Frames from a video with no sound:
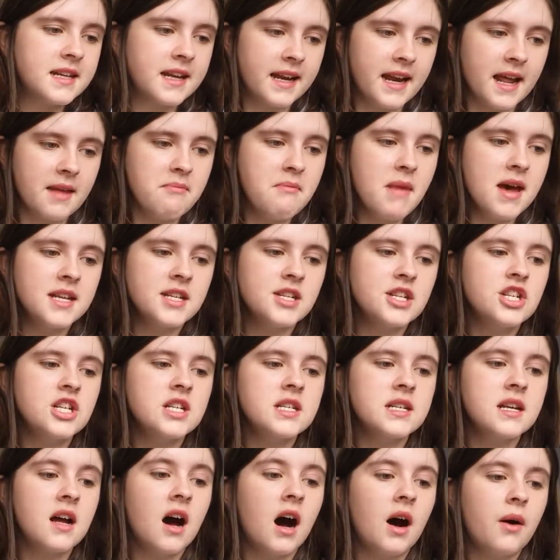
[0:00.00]
to collect
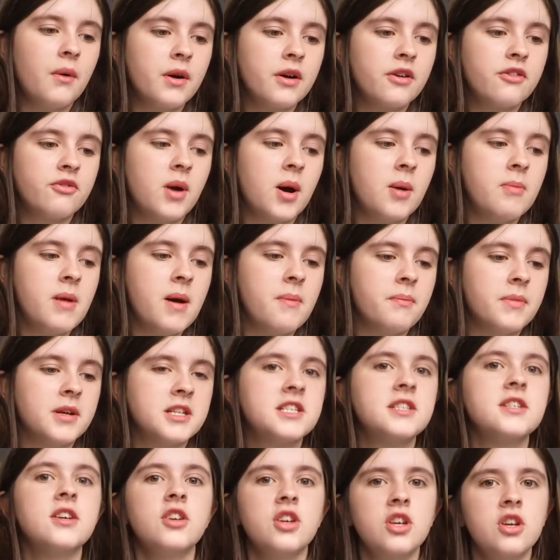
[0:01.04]
messages and artwork from our
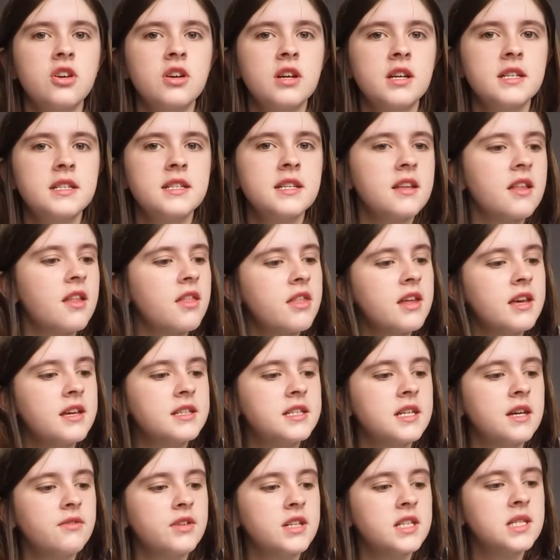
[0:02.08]
members so you could see the
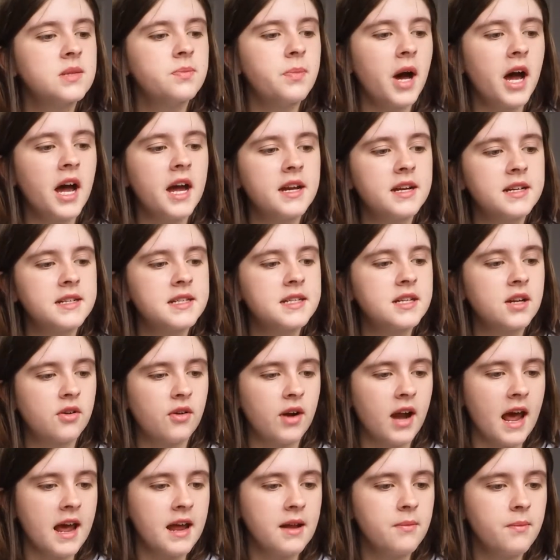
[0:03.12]
things you've inspired us to
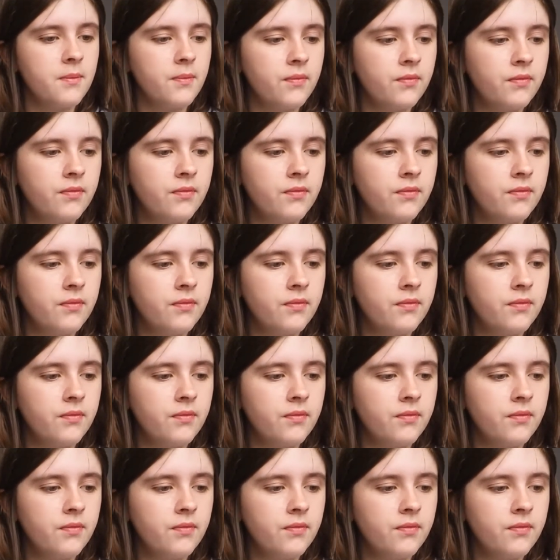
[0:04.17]
create.